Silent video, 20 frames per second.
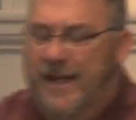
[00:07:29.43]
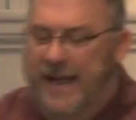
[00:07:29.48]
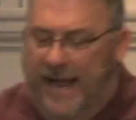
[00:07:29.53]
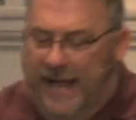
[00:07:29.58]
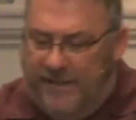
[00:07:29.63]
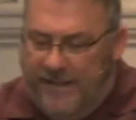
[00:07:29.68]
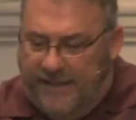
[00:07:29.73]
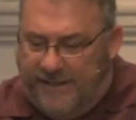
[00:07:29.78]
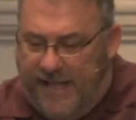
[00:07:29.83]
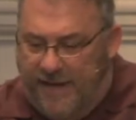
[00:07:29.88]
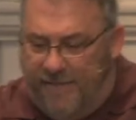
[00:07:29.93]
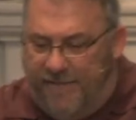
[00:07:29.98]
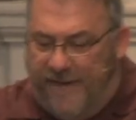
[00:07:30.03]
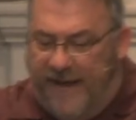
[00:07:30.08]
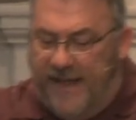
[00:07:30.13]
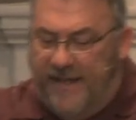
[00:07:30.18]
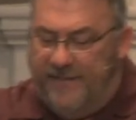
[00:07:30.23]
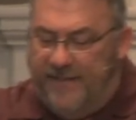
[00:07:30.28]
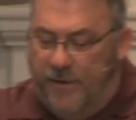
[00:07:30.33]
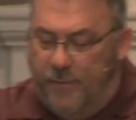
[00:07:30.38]
And that
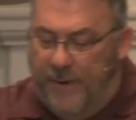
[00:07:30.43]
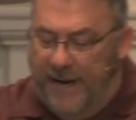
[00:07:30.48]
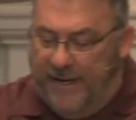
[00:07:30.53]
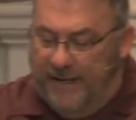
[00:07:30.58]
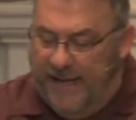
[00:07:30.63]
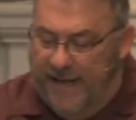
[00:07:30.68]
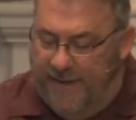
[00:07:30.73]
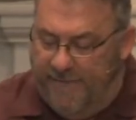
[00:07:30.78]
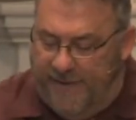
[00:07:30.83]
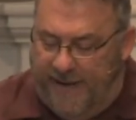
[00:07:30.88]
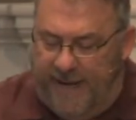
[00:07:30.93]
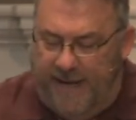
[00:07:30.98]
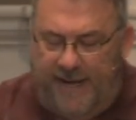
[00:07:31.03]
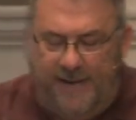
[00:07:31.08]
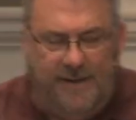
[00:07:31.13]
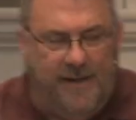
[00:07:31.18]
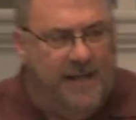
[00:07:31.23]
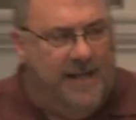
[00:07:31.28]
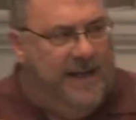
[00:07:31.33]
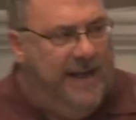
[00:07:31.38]
faith that we live
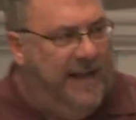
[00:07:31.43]
in